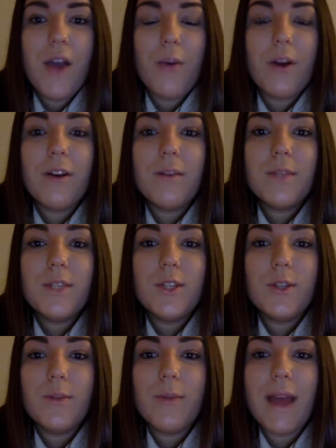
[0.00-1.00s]
Welcome
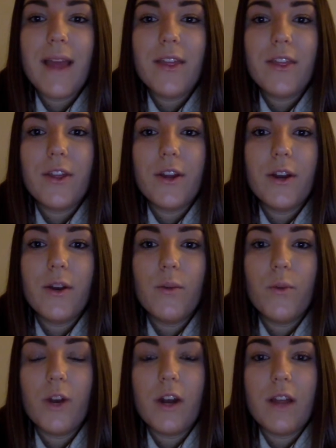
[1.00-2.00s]
to my third
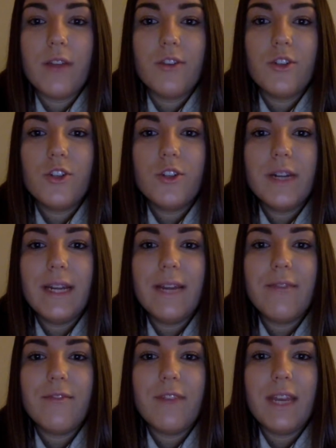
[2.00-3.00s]
Word on the Street
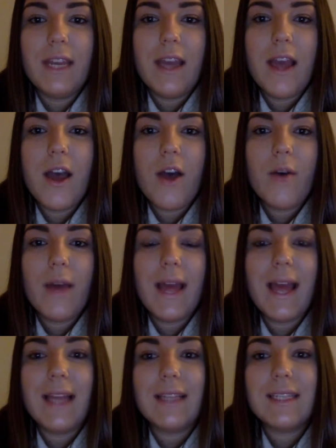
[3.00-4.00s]
video,
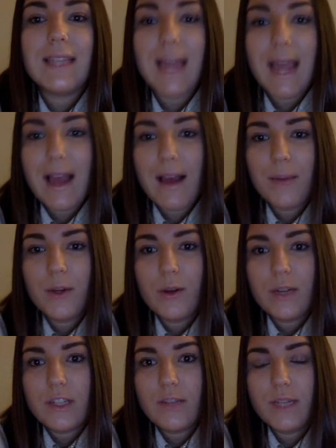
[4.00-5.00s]
and today I'm
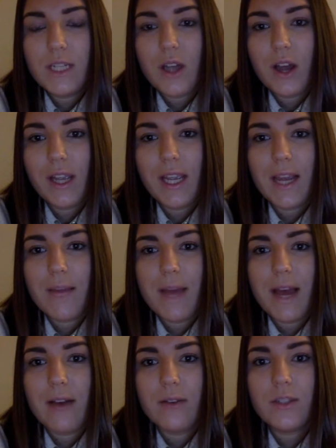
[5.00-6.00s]
going to be talking
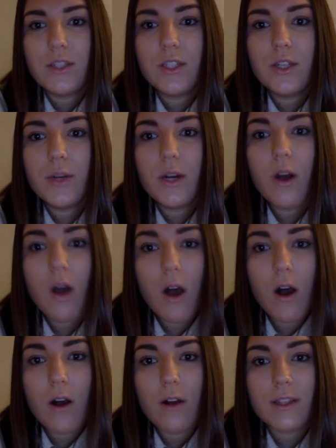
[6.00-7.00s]
about Stuart
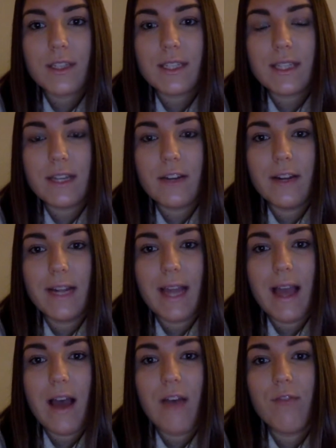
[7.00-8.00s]
Hall's theory
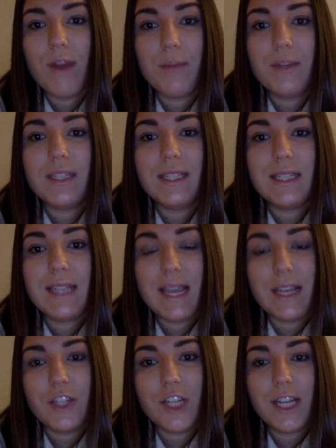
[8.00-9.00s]
of
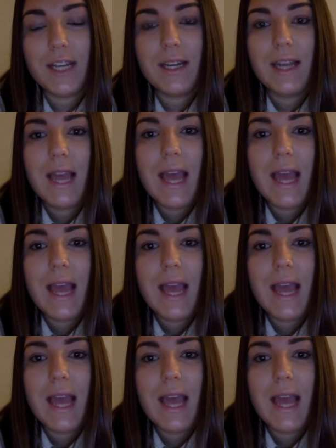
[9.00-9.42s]
representation.